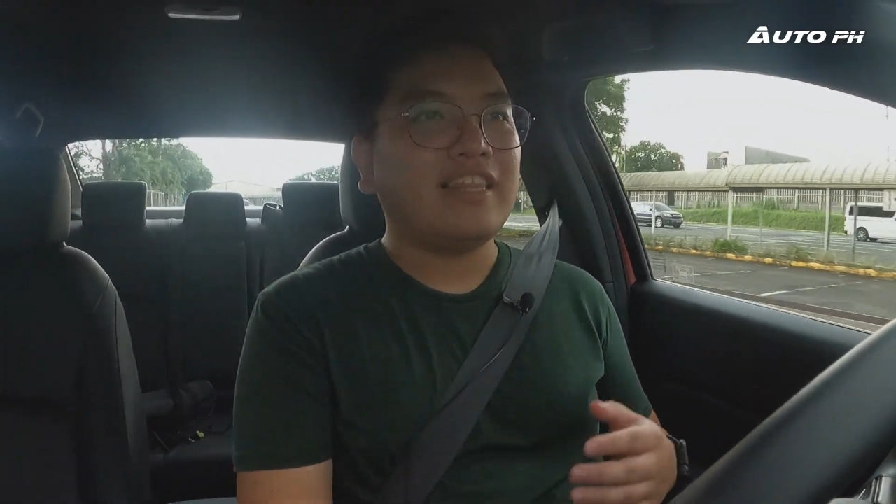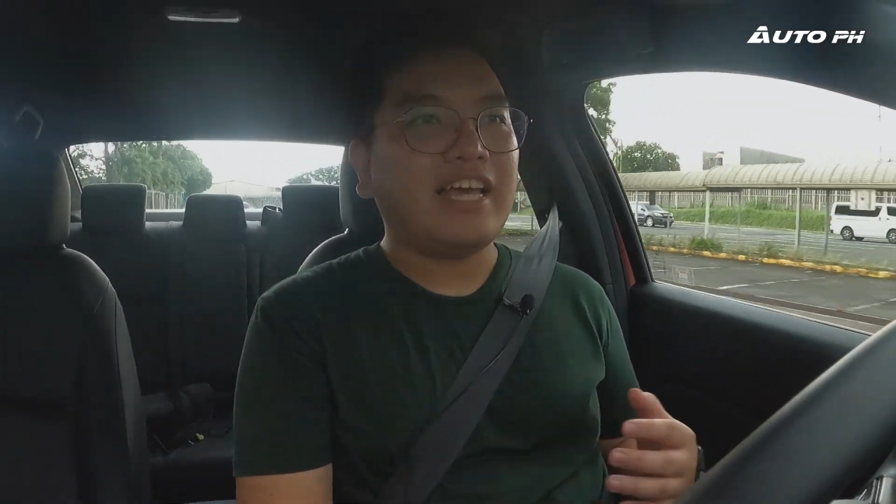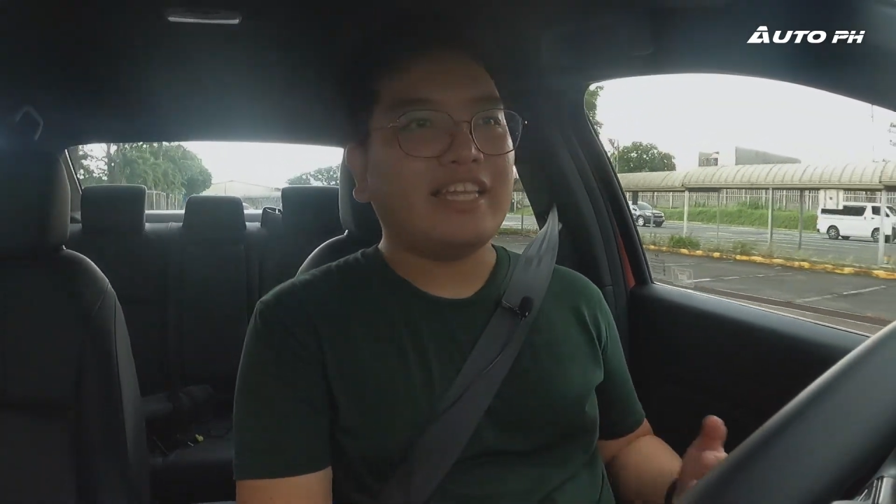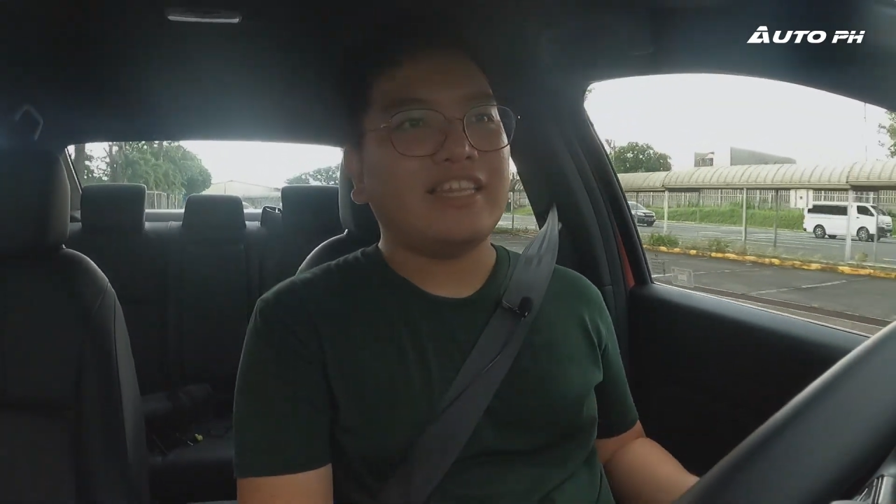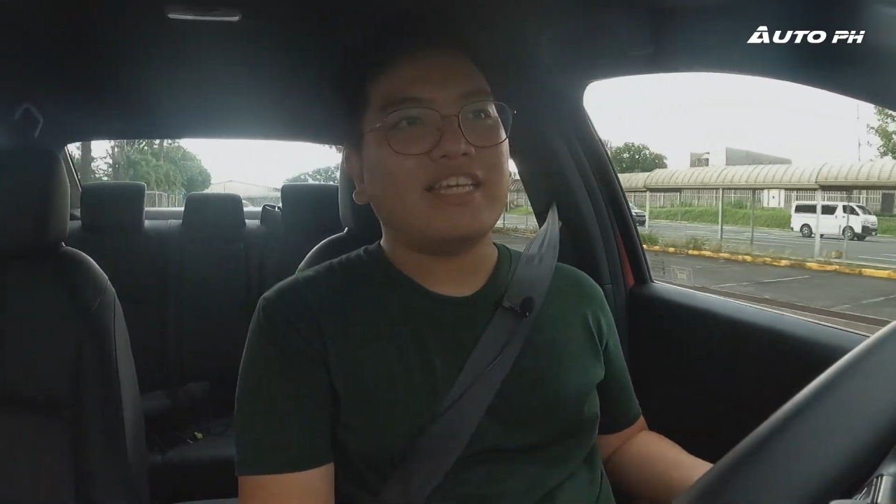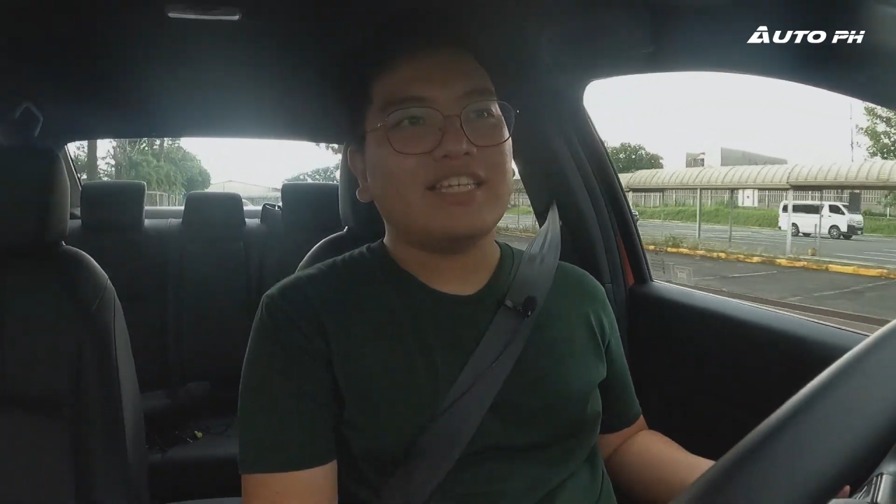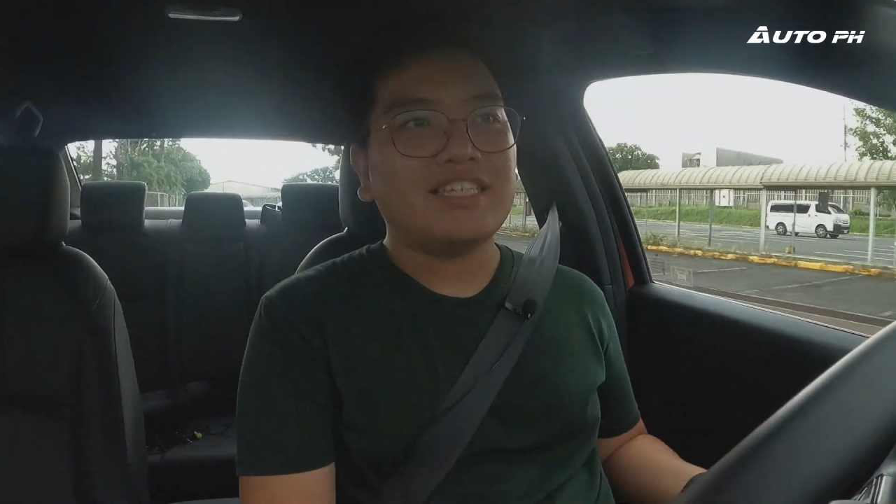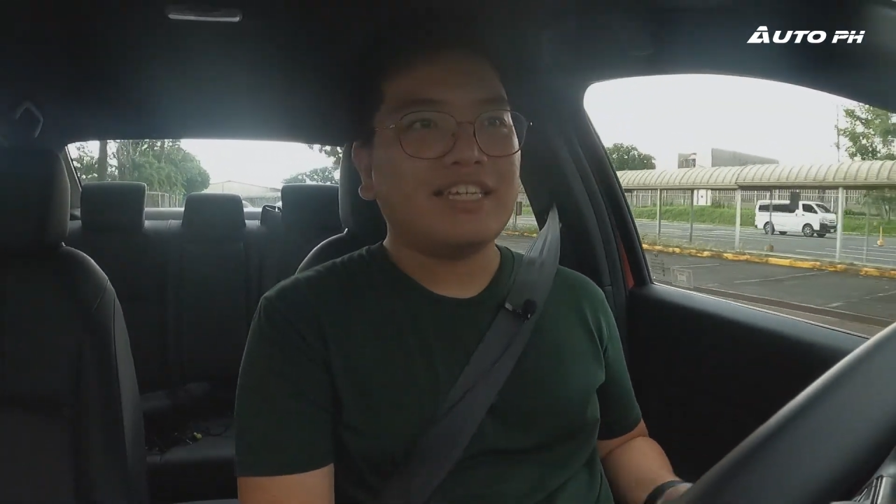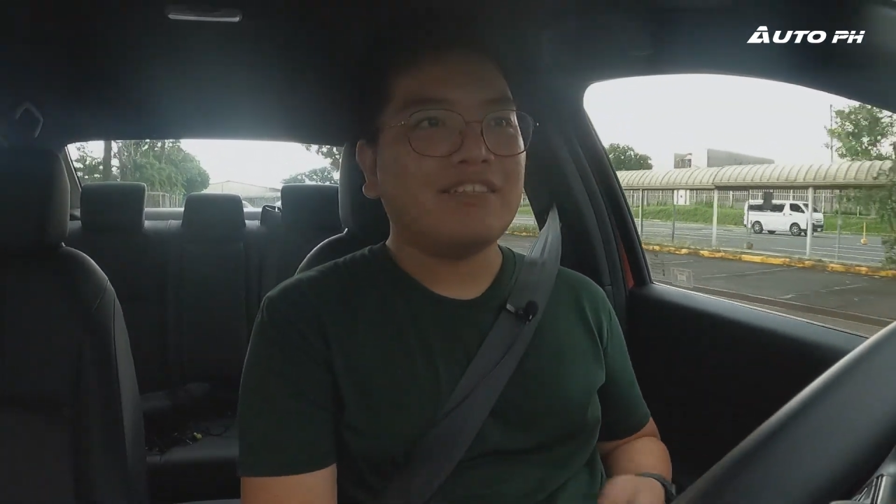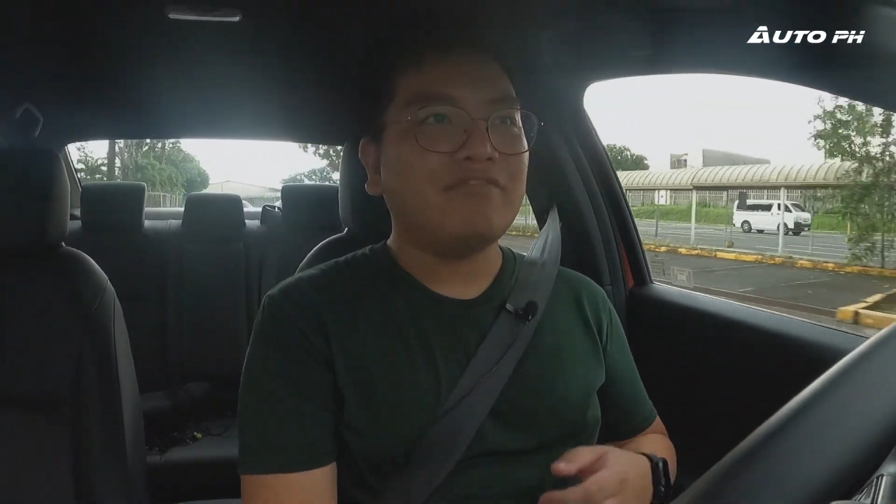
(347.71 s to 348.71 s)

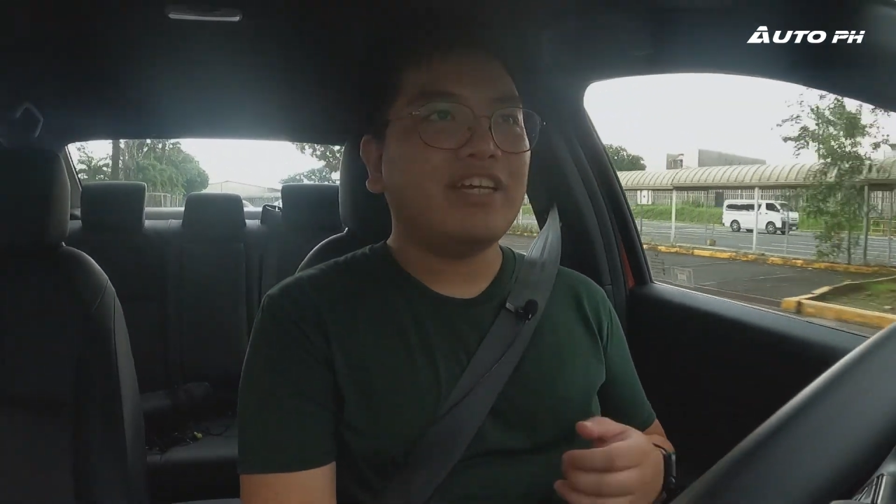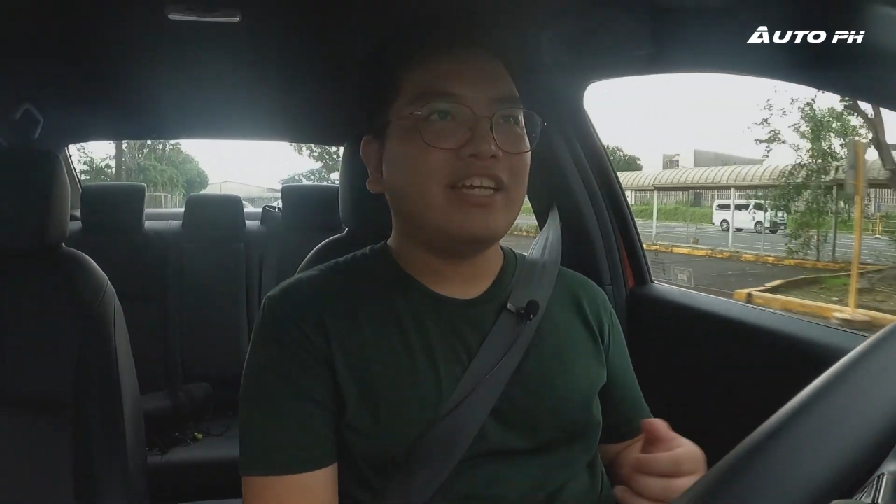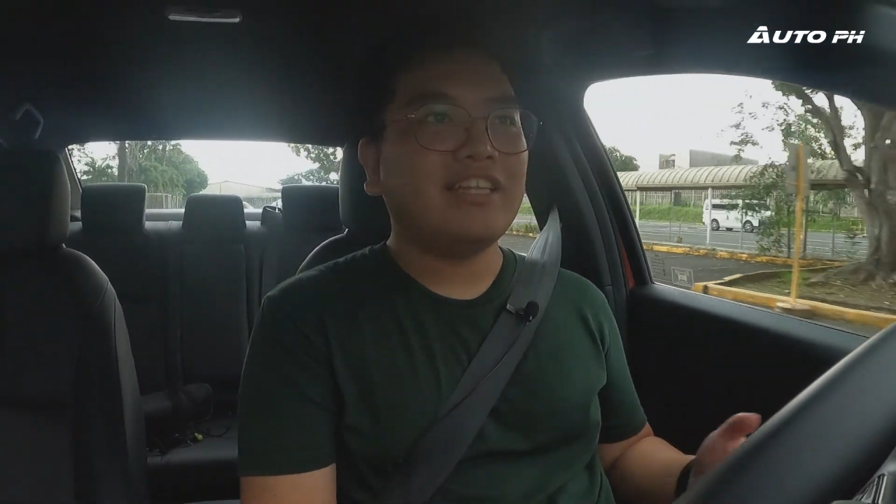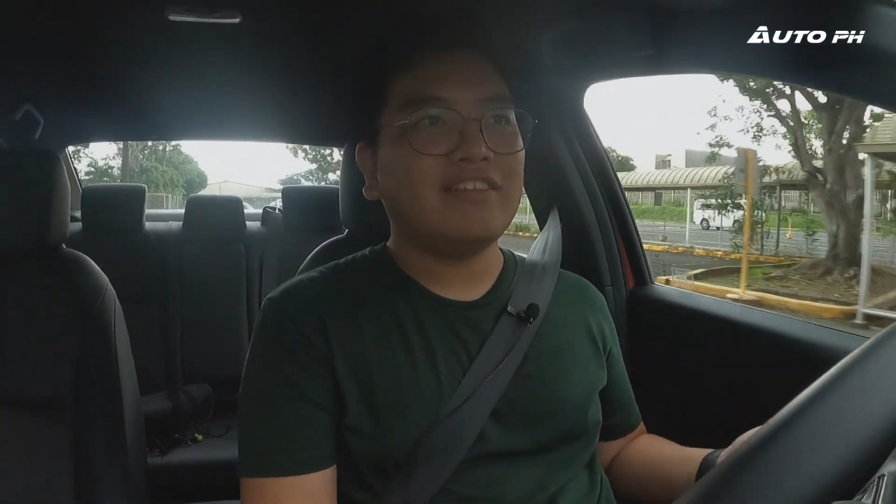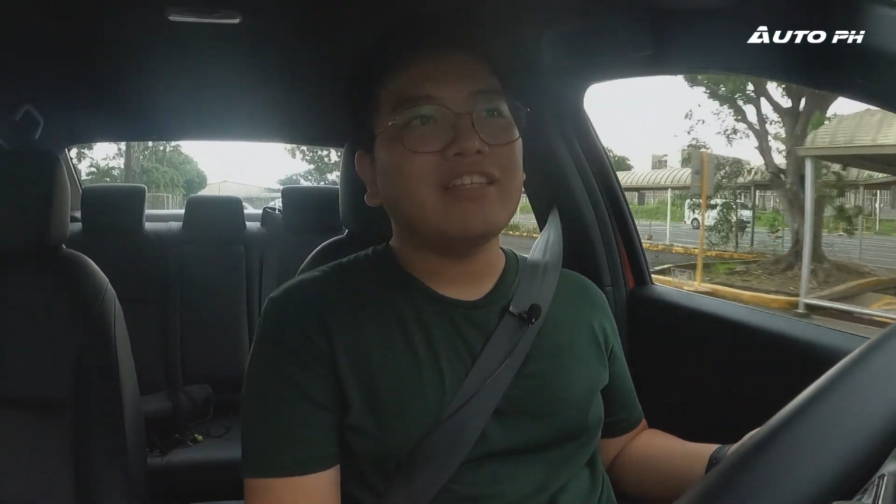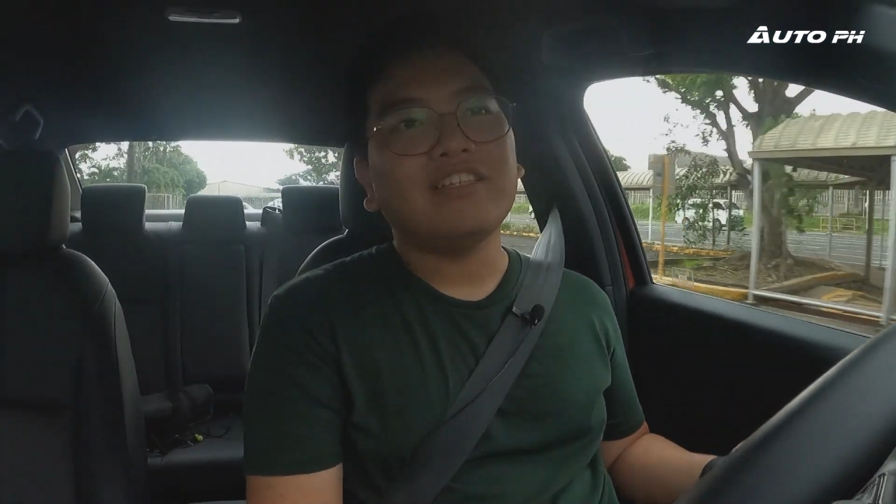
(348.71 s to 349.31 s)
lightness and weight.